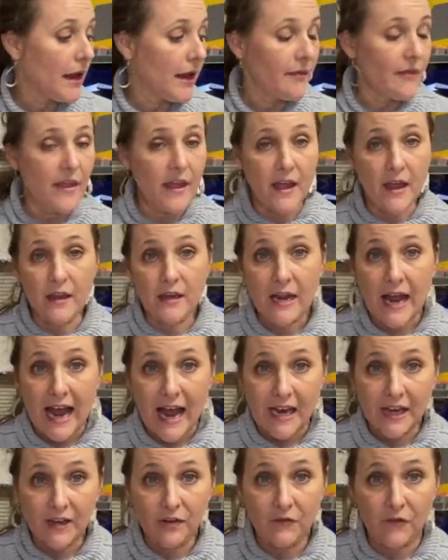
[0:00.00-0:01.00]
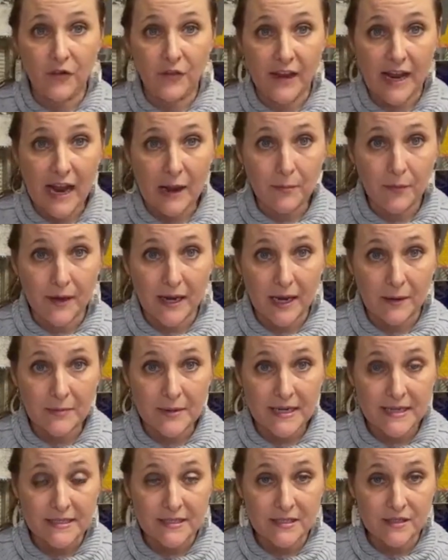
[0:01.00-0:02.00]
And then for the applique
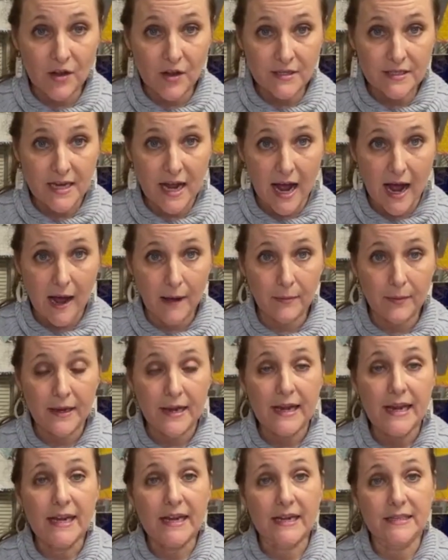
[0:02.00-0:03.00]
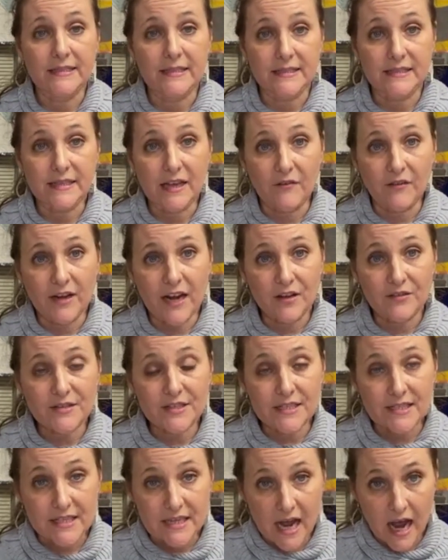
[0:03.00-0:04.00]
pieces on top, it's a
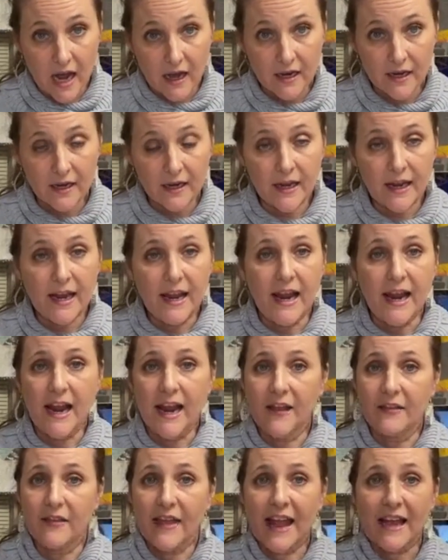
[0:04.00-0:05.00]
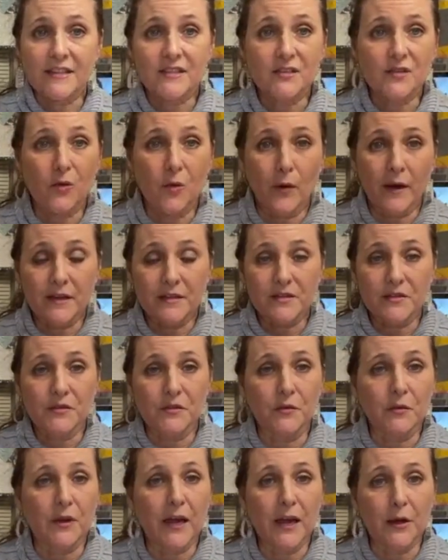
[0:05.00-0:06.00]
7-ounce duck. And that's going
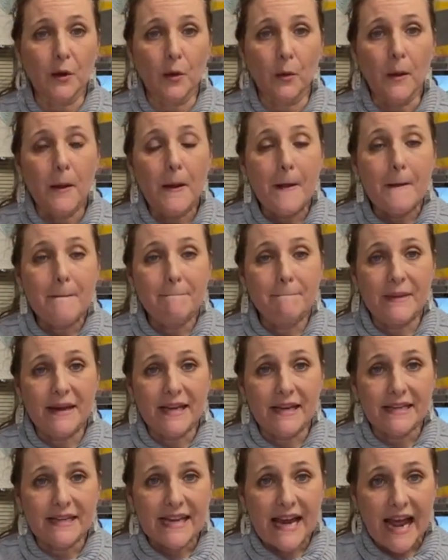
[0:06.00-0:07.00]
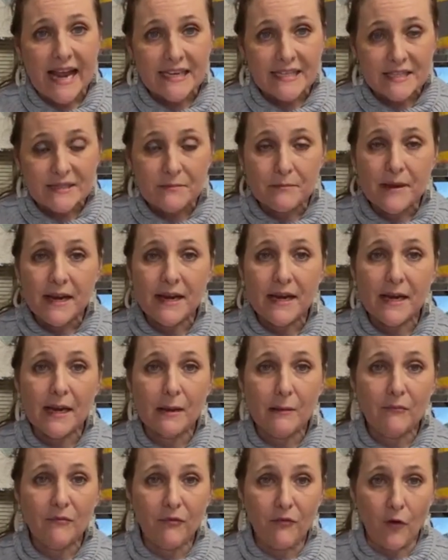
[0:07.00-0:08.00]
to kind of be a nice
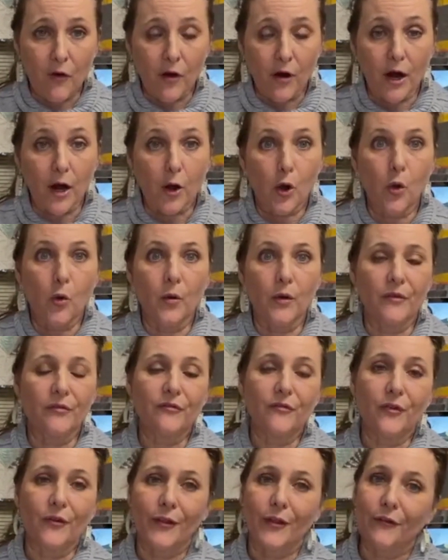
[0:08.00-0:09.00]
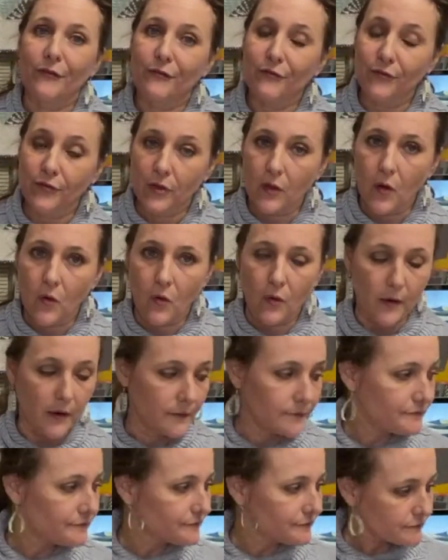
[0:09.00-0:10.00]
medium for a quilt for the
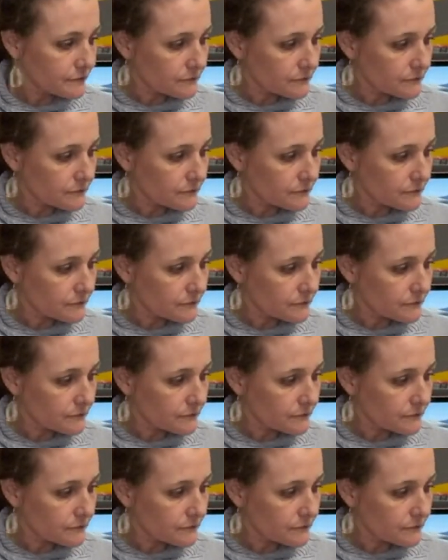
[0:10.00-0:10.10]
floor.